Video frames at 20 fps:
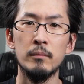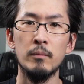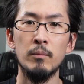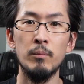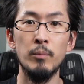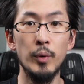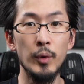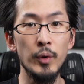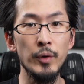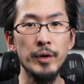
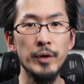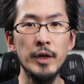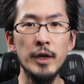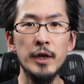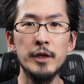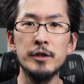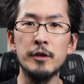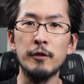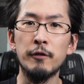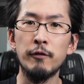Bury
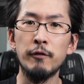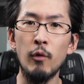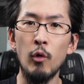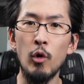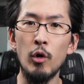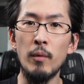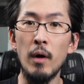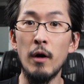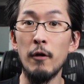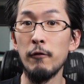is a
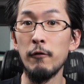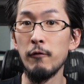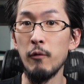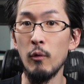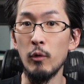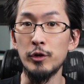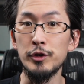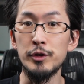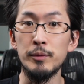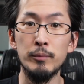form of
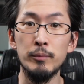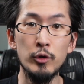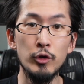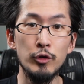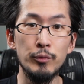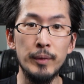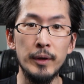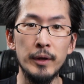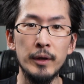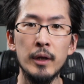forced
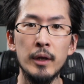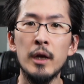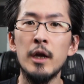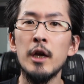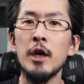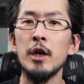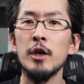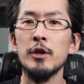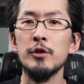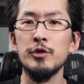movement.
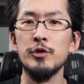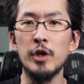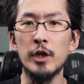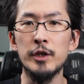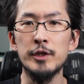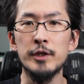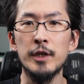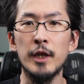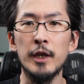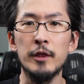
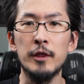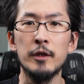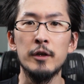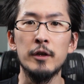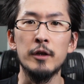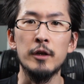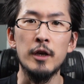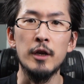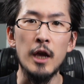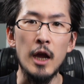Just like
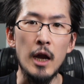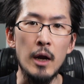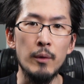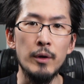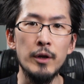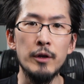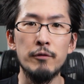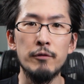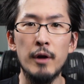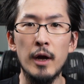the
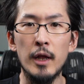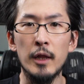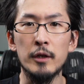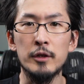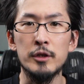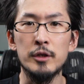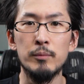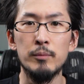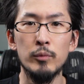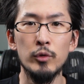carried
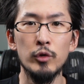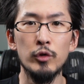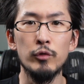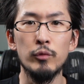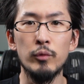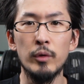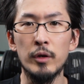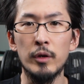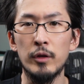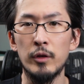relics move
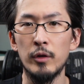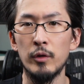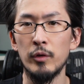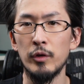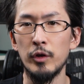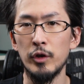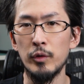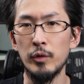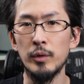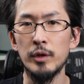with your
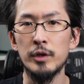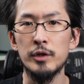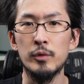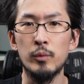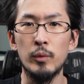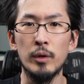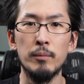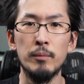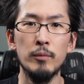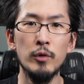units
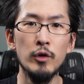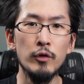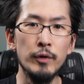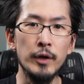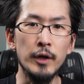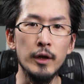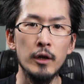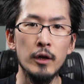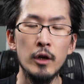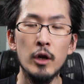when
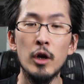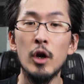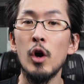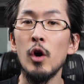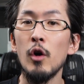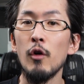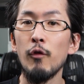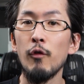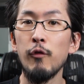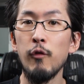moving,
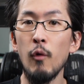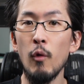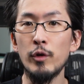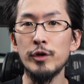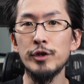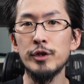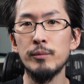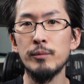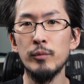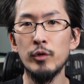
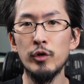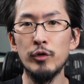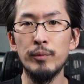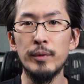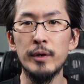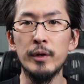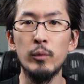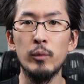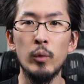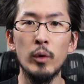forced
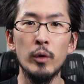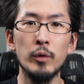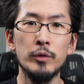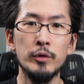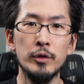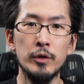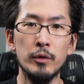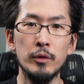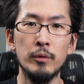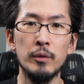movement will
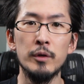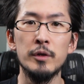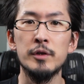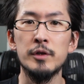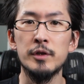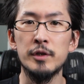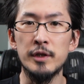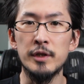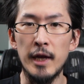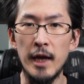do the
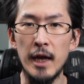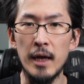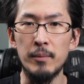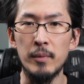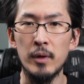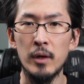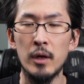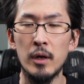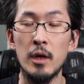same.